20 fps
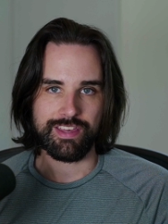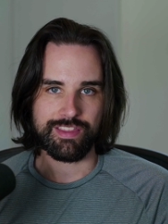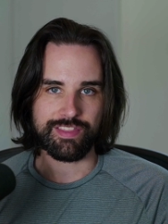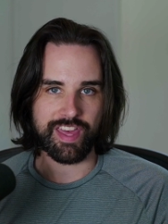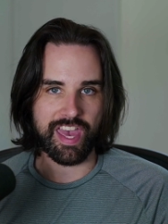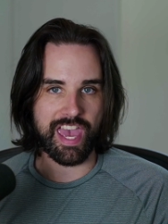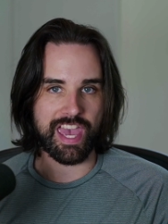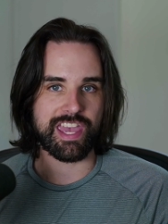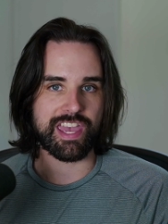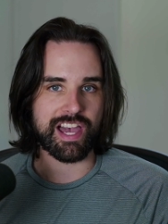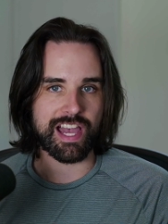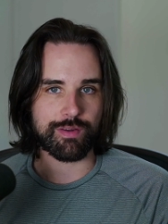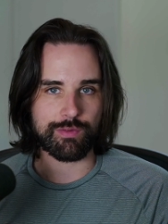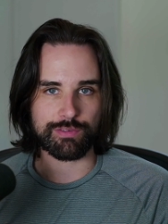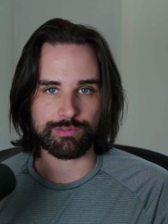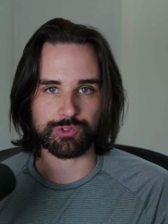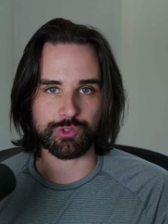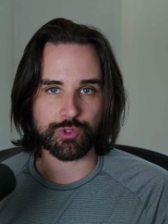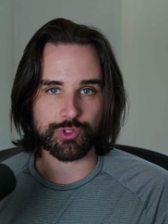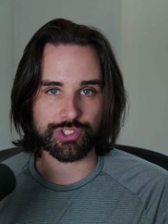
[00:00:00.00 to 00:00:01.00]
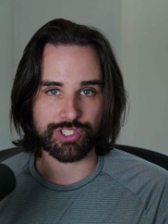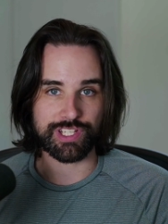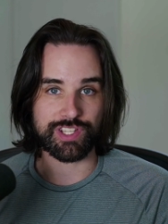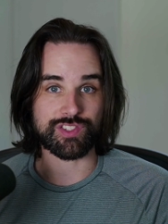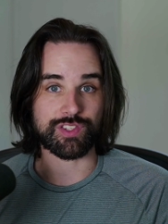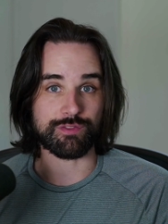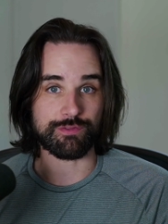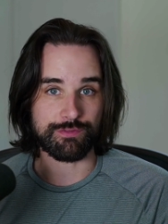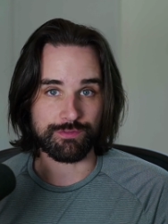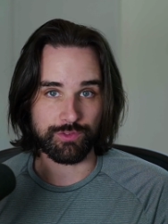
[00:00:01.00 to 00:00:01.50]
the AI revolution is
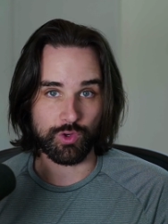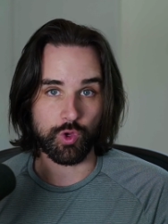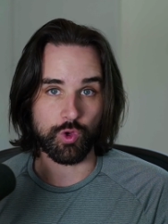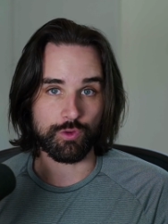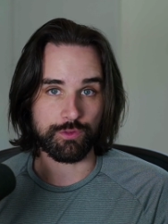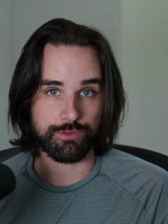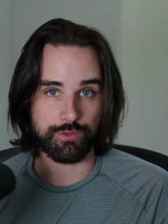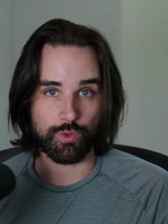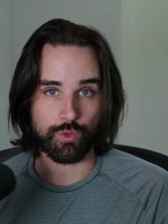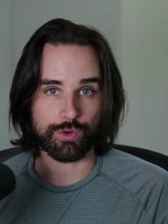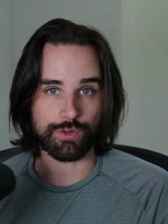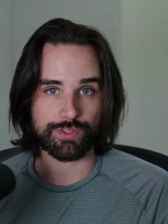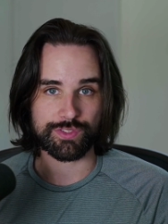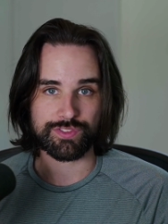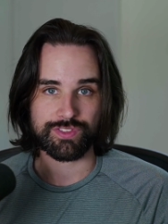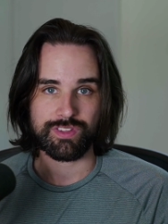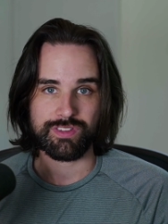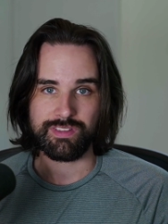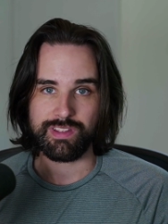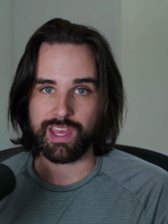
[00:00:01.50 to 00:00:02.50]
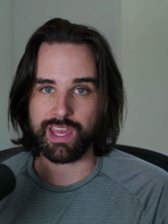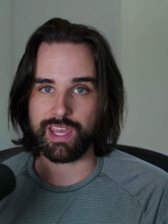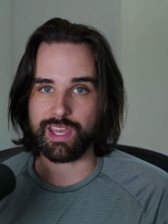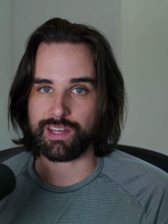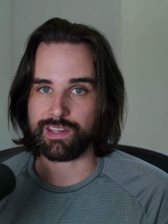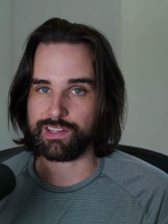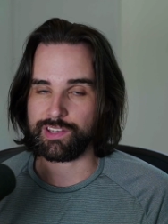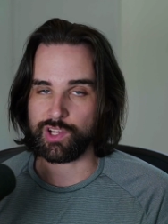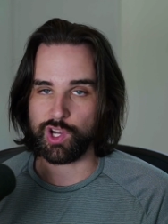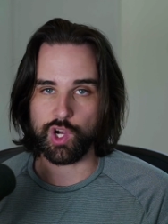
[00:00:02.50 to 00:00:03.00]
in full force.
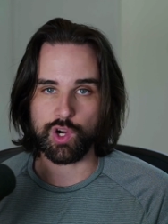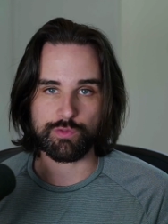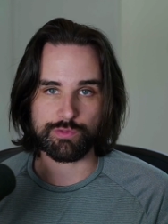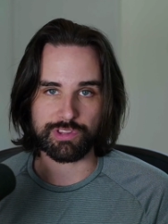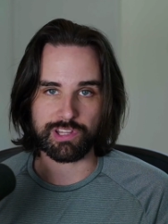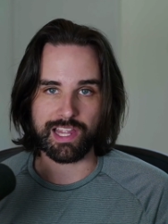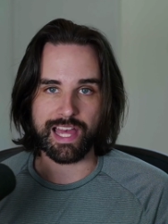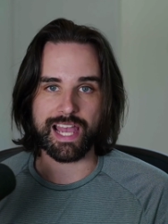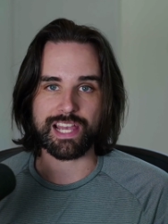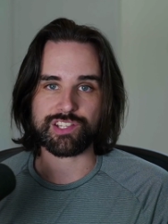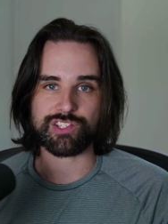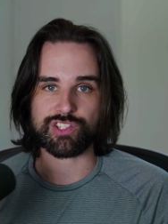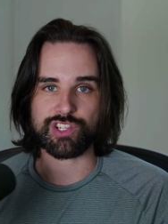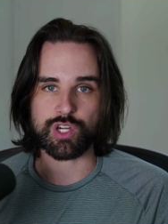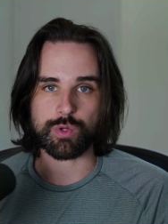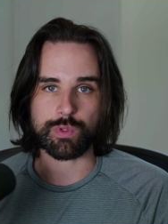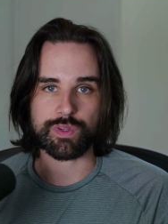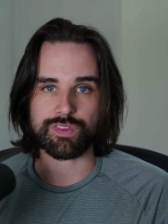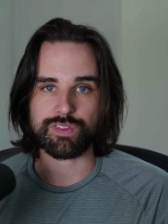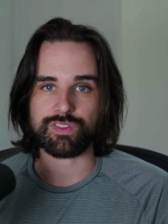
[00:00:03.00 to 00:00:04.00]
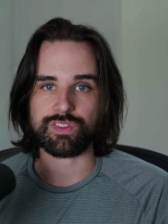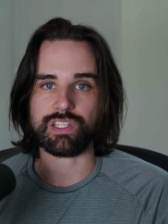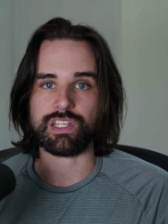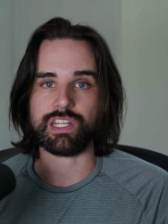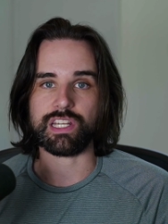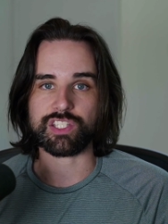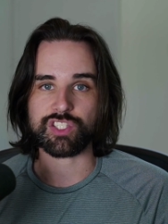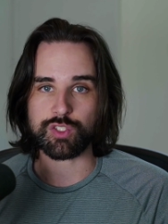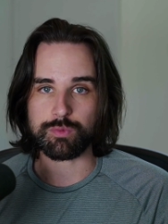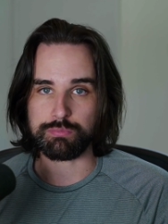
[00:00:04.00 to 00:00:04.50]
And, you know, over the last year, we've seen
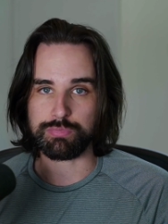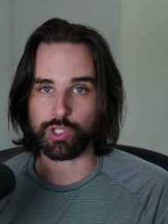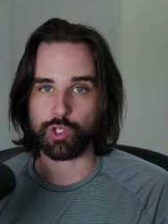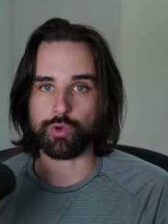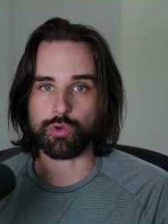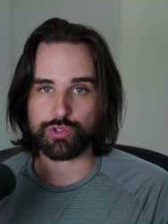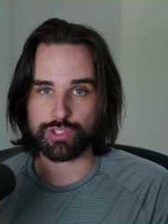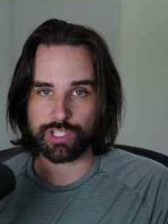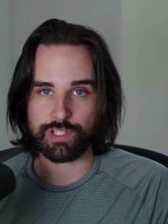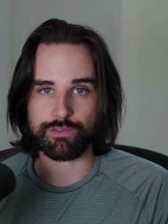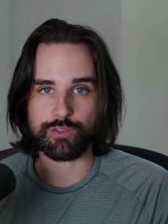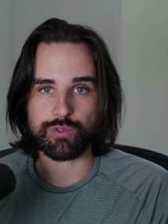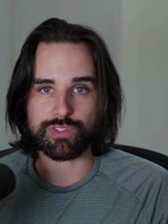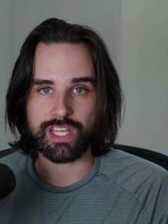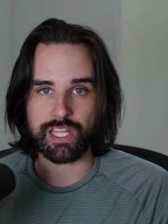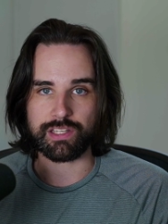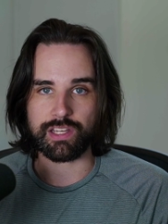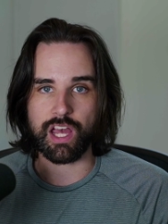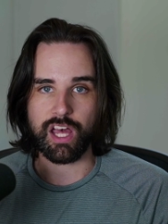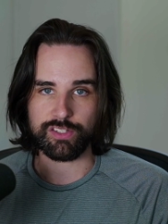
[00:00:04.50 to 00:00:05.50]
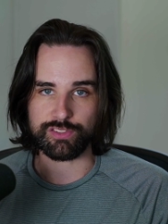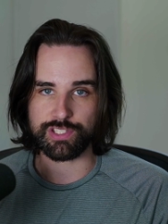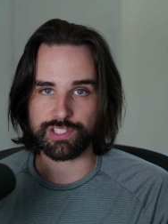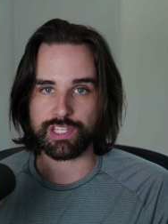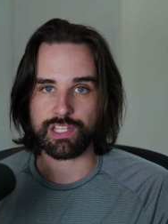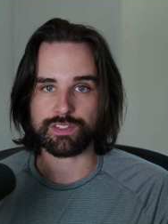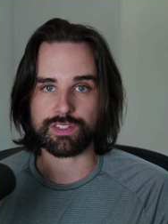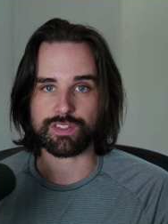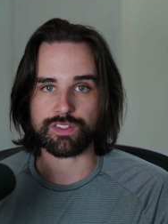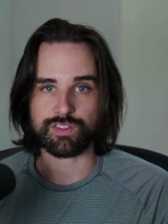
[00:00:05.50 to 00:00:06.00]
an explosion of new technologies
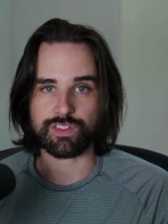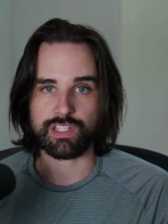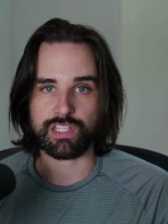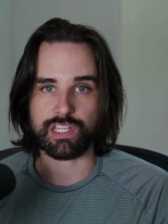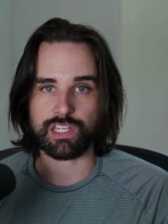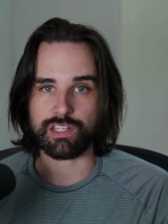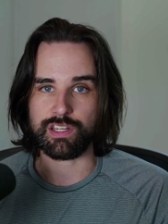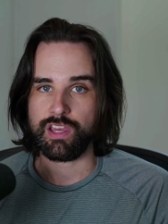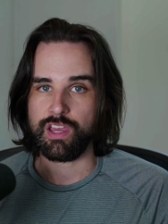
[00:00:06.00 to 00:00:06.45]
hit the scene